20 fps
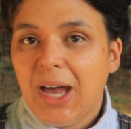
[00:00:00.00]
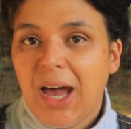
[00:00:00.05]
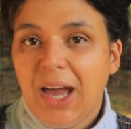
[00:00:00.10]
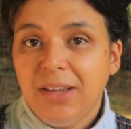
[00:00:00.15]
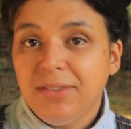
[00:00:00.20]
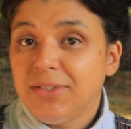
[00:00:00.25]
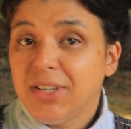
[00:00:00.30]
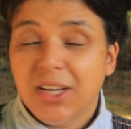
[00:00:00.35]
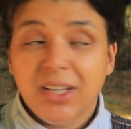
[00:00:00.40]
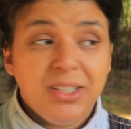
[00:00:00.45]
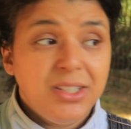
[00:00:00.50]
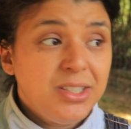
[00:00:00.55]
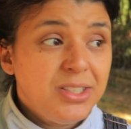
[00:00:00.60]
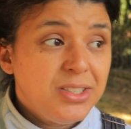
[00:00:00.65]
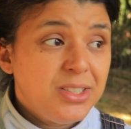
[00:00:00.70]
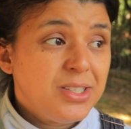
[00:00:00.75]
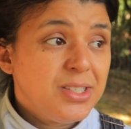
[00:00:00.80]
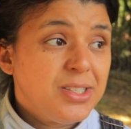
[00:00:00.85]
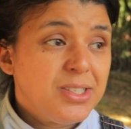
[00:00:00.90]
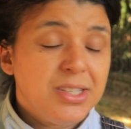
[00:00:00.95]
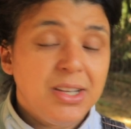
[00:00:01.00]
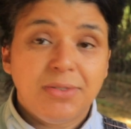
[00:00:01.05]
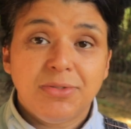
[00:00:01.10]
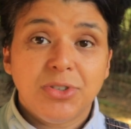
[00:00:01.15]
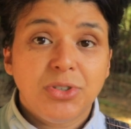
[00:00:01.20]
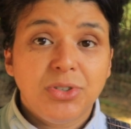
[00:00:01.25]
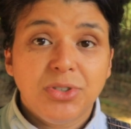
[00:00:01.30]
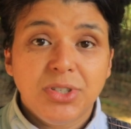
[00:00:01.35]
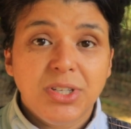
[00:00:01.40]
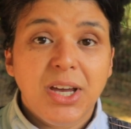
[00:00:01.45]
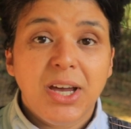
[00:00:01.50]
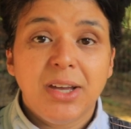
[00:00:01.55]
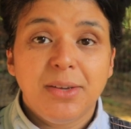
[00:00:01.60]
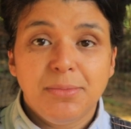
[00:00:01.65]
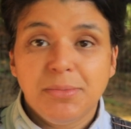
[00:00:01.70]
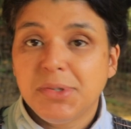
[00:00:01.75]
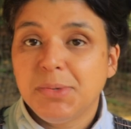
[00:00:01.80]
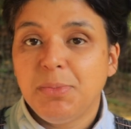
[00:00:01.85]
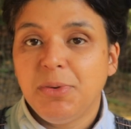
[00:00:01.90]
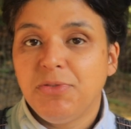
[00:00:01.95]
I've done it several
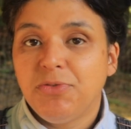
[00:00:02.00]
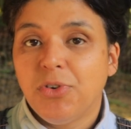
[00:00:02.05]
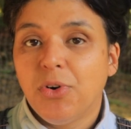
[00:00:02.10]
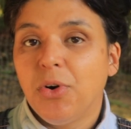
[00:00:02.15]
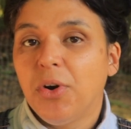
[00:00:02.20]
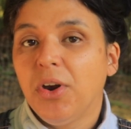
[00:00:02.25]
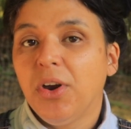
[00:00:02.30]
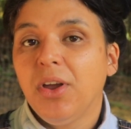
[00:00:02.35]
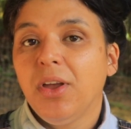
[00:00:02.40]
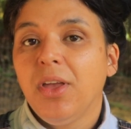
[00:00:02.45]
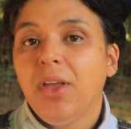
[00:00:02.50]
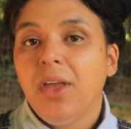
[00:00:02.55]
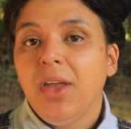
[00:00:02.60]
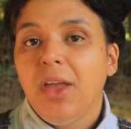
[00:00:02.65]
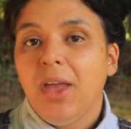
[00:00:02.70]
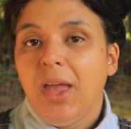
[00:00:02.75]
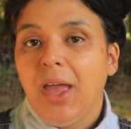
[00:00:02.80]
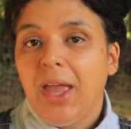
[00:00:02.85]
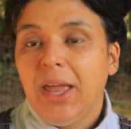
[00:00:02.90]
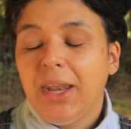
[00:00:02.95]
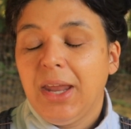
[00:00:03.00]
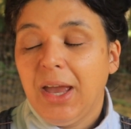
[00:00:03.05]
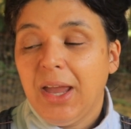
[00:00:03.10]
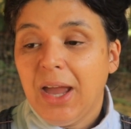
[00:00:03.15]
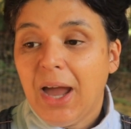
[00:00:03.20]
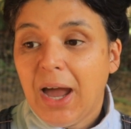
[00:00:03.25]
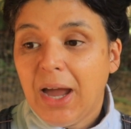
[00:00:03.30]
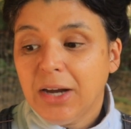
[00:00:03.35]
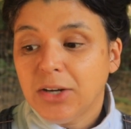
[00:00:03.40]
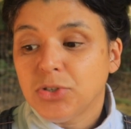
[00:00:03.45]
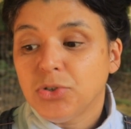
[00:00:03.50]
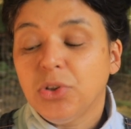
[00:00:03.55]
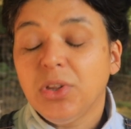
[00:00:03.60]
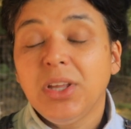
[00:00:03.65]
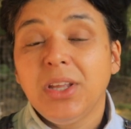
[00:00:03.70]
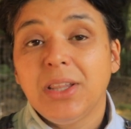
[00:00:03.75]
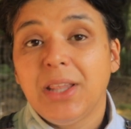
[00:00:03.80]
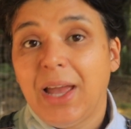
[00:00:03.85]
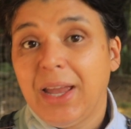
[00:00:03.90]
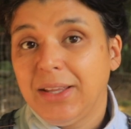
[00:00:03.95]
times before, and I
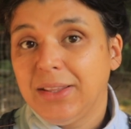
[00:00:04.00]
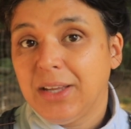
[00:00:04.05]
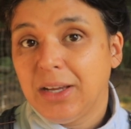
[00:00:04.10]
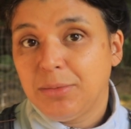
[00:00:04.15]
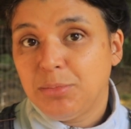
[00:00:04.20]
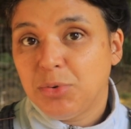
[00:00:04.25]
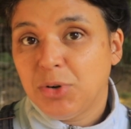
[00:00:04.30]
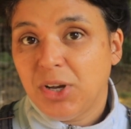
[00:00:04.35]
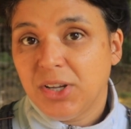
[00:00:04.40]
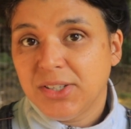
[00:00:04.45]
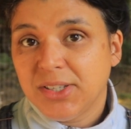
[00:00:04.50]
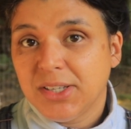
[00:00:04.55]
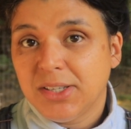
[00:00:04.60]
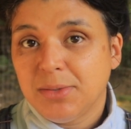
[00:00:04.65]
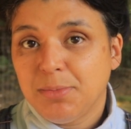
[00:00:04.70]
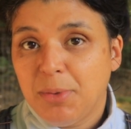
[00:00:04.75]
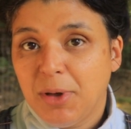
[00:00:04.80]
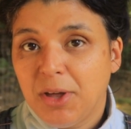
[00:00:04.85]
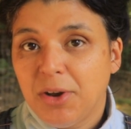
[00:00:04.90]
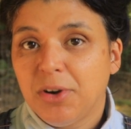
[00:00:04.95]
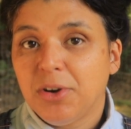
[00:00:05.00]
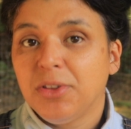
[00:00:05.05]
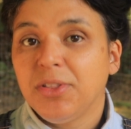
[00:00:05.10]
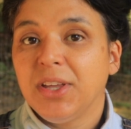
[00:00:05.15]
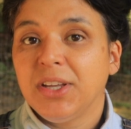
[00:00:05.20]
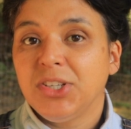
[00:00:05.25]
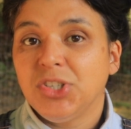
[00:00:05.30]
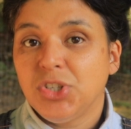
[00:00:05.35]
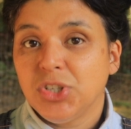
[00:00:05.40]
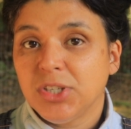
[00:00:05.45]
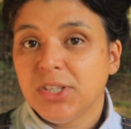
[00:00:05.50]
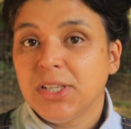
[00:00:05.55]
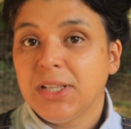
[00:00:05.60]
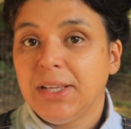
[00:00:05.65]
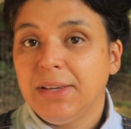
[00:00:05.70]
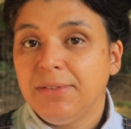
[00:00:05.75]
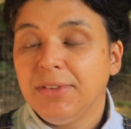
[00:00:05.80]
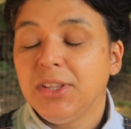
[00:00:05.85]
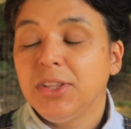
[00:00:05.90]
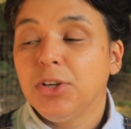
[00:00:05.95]
actually like that process better than just
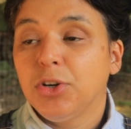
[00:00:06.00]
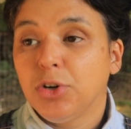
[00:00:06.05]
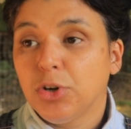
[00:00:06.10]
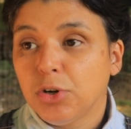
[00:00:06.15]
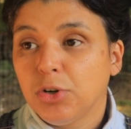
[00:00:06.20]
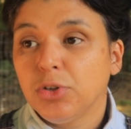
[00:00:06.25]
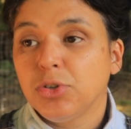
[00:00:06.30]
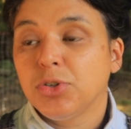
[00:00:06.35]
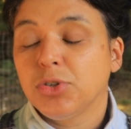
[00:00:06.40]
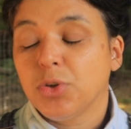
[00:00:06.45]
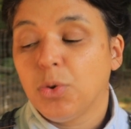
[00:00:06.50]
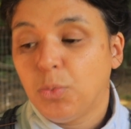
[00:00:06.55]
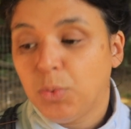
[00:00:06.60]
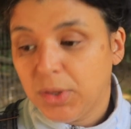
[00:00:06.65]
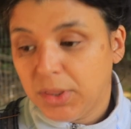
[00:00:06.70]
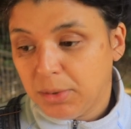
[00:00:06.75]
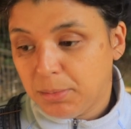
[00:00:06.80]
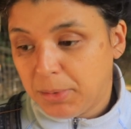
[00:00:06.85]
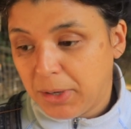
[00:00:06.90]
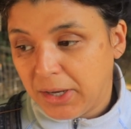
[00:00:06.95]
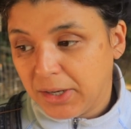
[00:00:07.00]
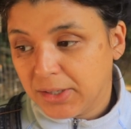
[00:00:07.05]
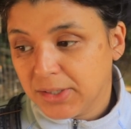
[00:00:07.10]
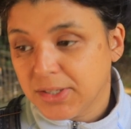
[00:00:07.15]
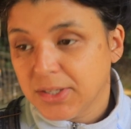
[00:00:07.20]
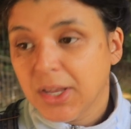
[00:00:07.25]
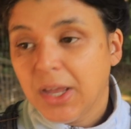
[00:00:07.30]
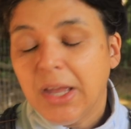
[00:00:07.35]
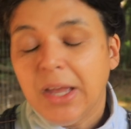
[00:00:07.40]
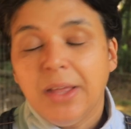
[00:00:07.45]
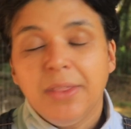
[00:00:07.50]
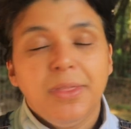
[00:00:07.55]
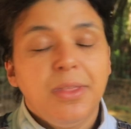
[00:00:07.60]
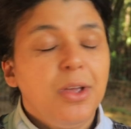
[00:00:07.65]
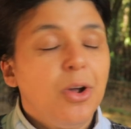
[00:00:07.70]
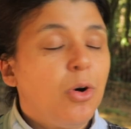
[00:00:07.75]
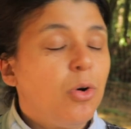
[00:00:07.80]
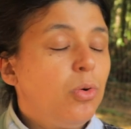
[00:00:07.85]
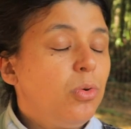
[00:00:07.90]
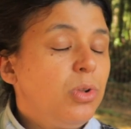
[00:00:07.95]
leaving the girls with the bucks.
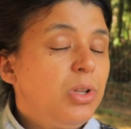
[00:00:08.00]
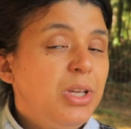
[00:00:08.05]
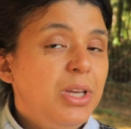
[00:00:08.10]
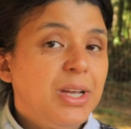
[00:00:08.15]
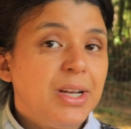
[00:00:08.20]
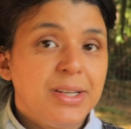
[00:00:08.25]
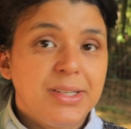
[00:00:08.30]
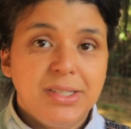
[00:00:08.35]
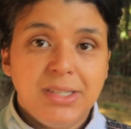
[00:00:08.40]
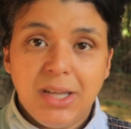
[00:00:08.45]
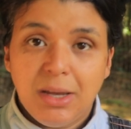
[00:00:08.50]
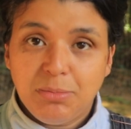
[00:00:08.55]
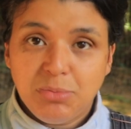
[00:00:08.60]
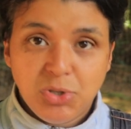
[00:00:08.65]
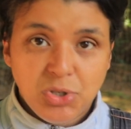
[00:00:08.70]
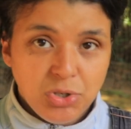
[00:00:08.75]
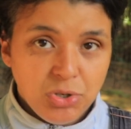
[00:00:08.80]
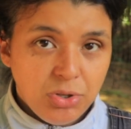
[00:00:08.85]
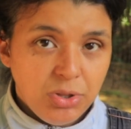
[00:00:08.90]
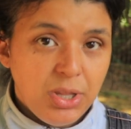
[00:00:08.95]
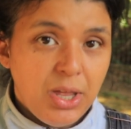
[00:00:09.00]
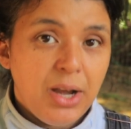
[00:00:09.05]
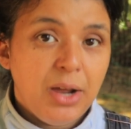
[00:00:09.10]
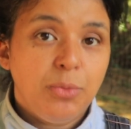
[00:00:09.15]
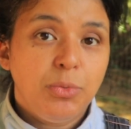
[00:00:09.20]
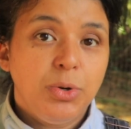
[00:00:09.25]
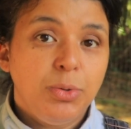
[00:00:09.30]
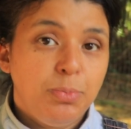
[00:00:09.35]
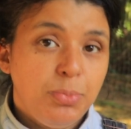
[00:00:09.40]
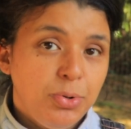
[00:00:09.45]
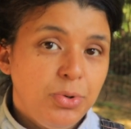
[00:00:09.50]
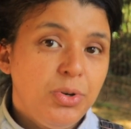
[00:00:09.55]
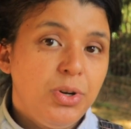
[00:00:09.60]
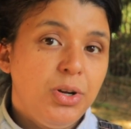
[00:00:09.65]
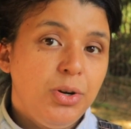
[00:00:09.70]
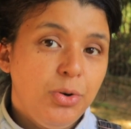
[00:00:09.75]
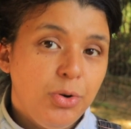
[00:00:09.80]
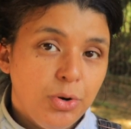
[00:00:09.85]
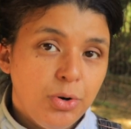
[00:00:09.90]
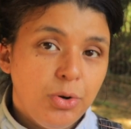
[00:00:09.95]
The only exception that I would put
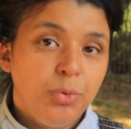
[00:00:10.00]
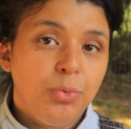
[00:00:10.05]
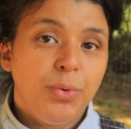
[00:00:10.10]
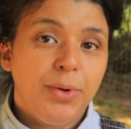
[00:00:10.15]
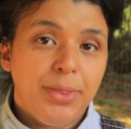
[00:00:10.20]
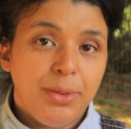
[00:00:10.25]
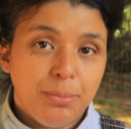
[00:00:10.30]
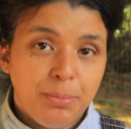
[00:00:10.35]
a girl with a